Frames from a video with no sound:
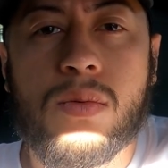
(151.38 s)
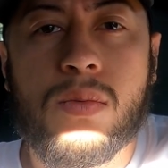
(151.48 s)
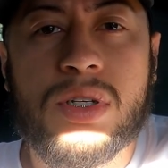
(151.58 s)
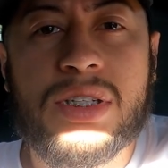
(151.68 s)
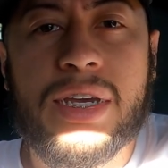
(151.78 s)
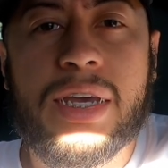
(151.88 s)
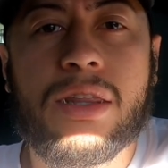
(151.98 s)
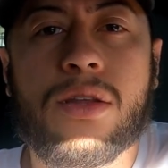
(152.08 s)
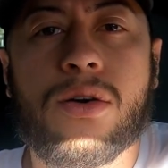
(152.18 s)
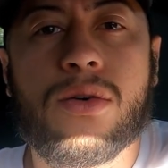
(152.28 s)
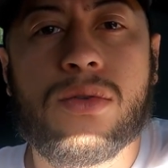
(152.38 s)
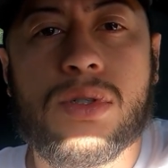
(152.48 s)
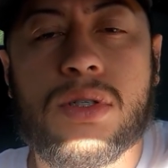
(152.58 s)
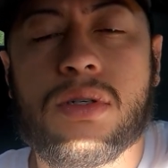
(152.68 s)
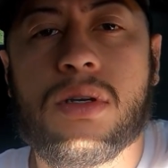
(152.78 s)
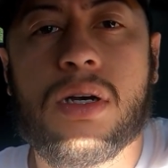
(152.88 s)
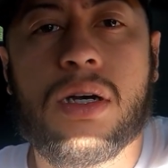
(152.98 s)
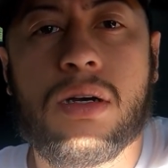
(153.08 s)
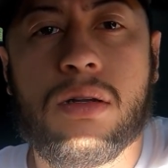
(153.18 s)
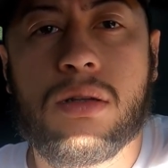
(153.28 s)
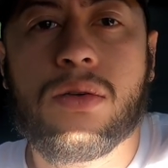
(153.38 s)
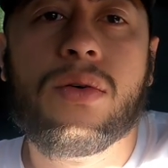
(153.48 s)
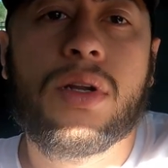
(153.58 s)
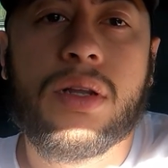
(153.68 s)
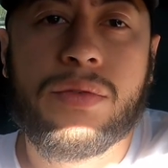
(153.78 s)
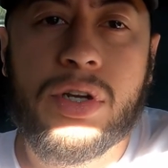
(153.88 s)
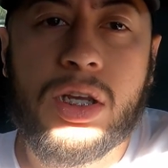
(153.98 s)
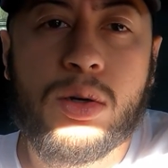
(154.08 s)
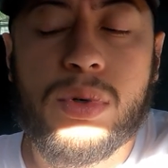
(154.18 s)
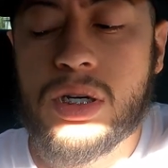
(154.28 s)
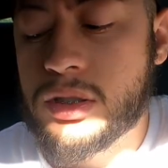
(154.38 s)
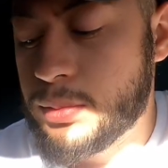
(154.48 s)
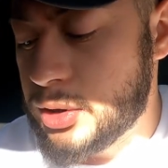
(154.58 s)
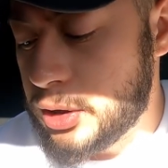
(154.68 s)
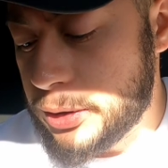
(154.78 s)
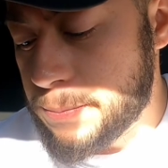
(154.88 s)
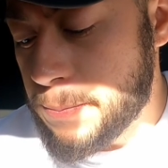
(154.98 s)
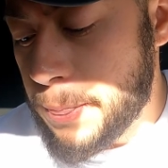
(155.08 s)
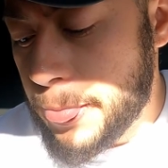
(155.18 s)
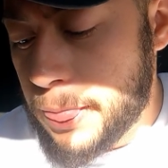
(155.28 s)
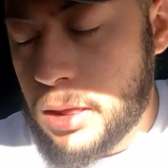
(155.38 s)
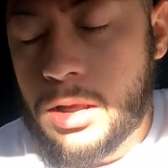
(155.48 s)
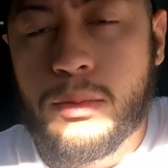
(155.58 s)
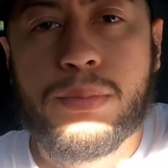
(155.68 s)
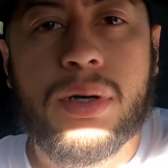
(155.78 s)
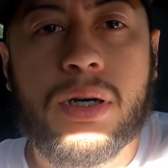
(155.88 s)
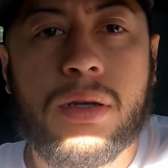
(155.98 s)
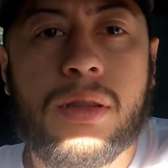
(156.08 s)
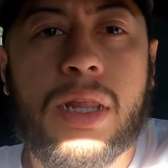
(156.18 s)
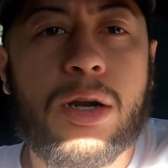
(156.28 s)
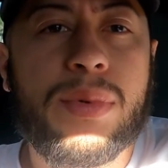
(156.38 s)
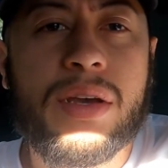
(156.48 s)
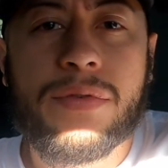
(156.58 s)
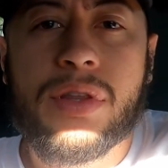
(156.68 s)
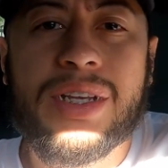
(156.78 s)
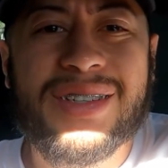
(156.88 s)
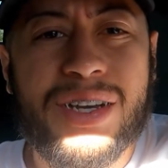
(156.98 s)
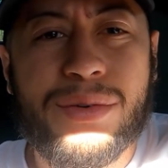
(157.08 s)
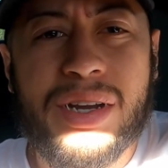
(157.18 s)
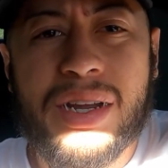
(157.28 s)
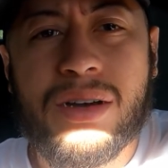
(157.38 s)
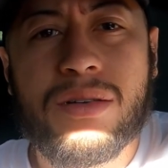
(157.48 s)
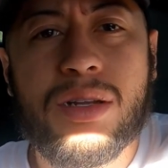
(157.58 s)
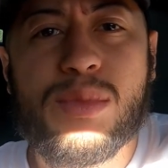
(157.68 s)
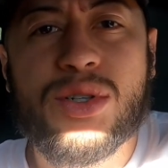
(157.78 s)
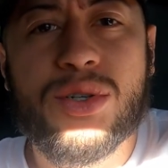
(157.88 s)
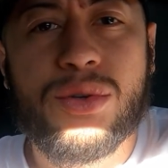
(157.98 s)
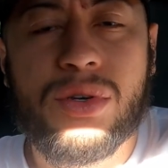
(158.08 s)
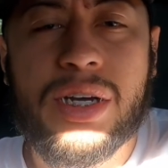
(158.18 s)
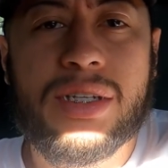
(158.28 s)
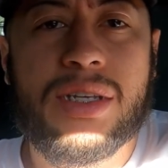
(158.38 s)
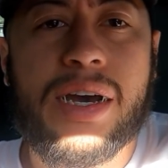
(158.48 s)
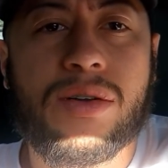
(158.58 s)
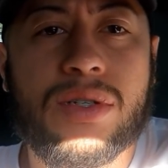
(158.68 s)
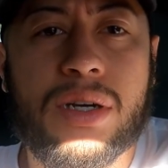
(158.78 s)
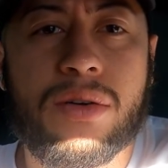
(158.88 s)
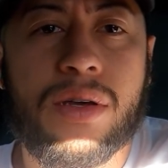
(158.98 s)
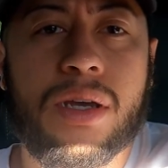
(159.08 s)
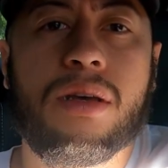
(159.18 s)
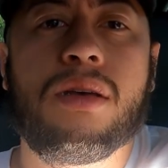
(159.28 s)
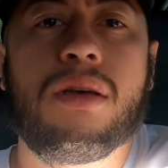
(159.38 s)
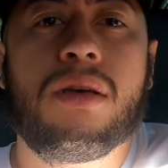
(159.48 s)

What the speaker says: once I get those, I'll do another video possibly, but that'll be it for the inside right now. Let me show you guys the outside. Okay,